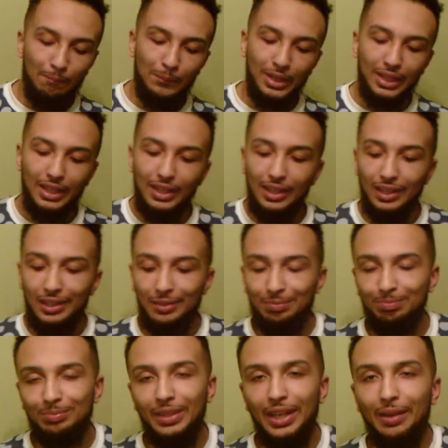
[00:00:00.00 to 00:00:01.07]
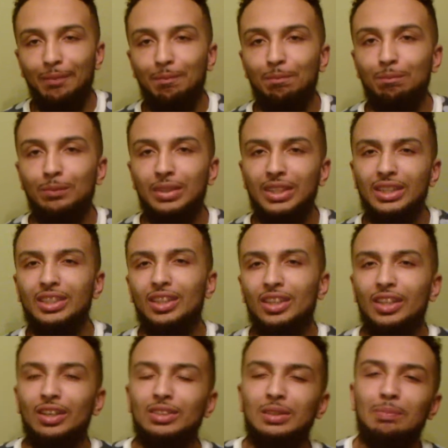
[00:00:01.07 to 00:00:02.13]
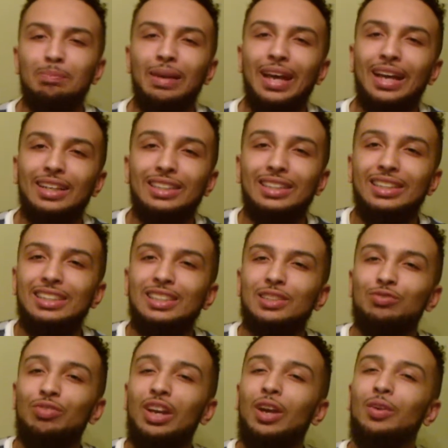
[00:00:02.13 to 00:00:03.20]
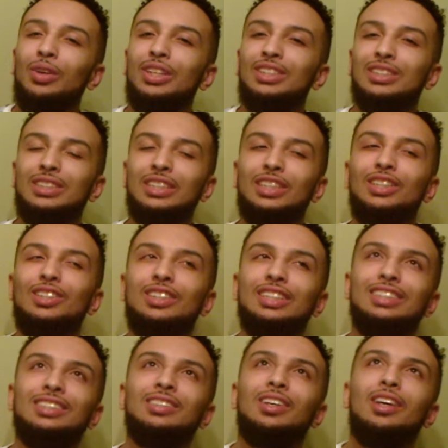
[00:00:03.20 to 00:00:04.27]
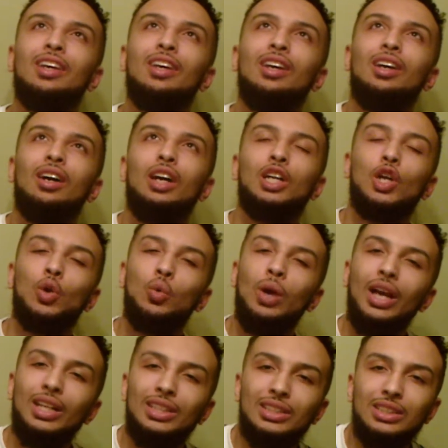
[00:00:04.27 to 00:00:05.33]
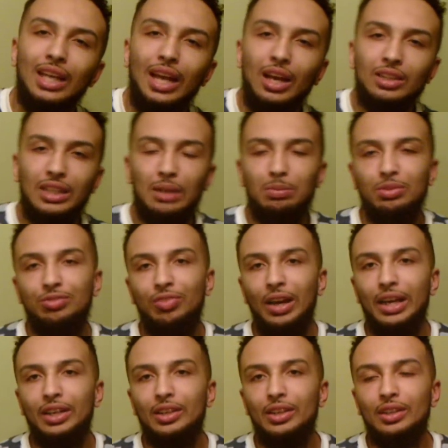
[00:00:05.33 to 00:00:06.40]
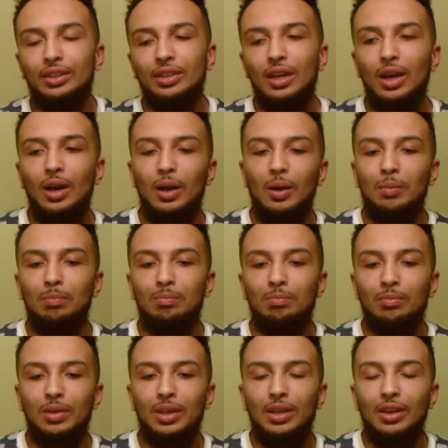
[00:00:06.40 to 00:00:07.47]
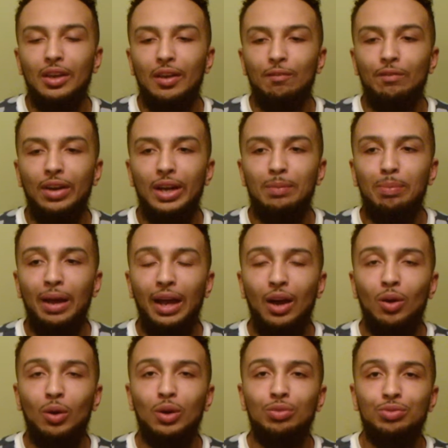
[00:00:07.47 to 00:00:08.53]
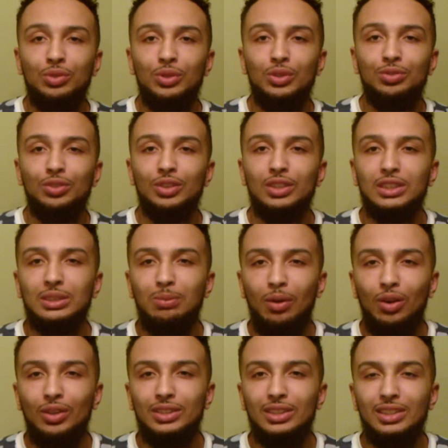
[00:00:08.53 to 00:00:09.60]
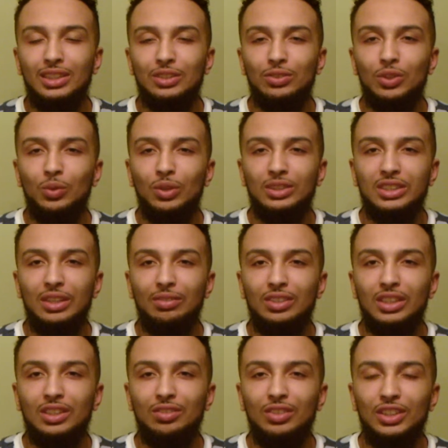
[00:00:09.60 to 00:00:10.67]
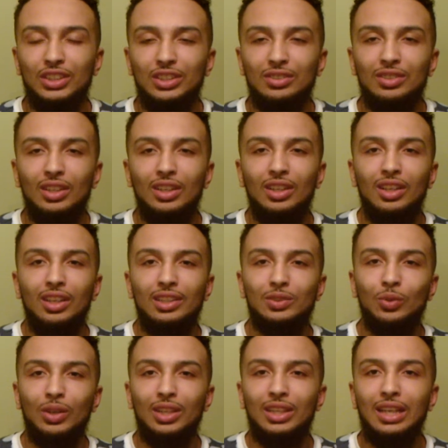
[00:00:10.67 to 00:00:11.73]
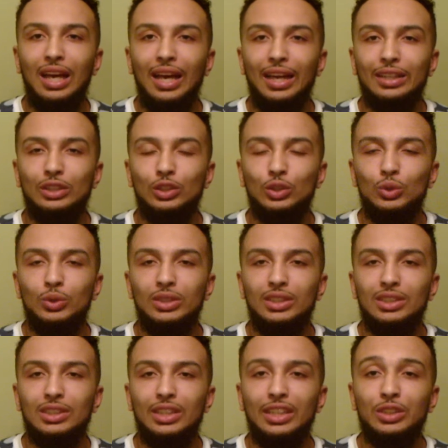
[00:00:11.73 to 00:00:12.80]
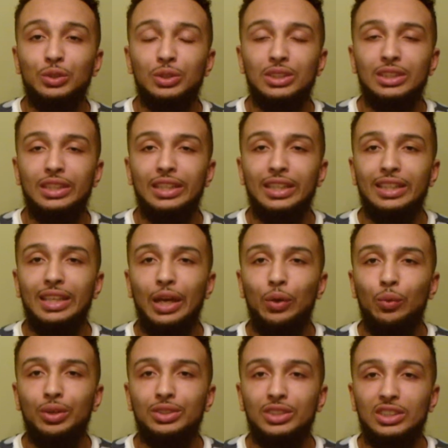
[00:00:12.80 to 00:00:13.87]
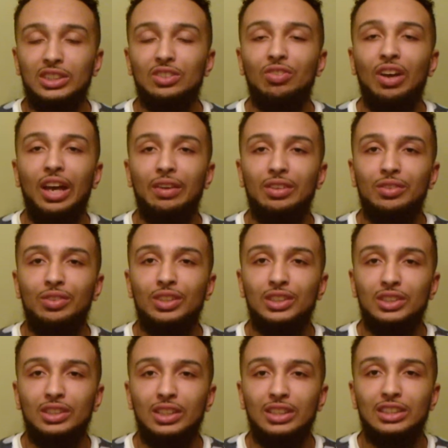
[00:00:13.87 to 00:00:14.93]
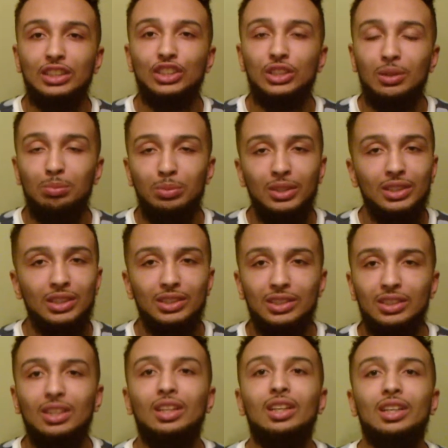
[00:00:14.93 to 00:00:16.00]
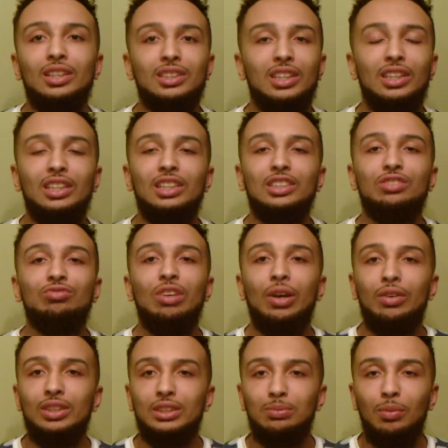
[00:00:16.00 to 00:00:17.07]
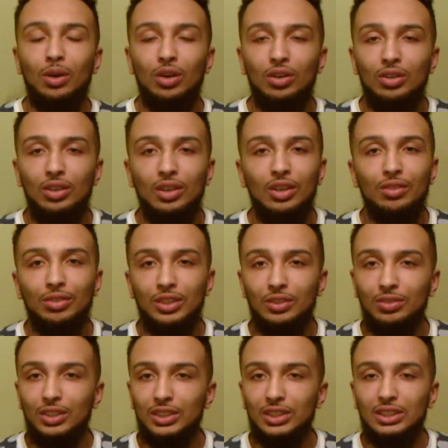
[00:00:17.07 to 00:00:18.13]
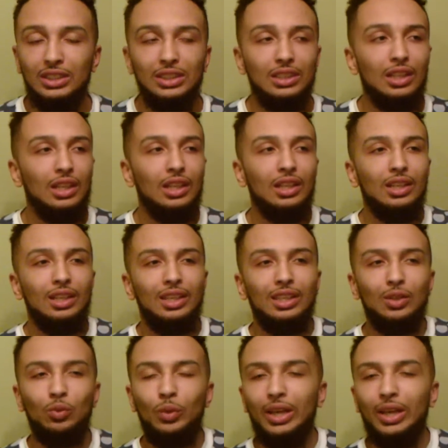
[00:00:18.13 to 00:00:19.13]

But yeah, seeing Gunnar Nelson back, he's very skilled. He's a karate style type of fighter. Very powerful for as small as he is for the 170 division. He's one of the guys who is interested in that 165 division, as he should be, because like I said, he is very small for the division. He in the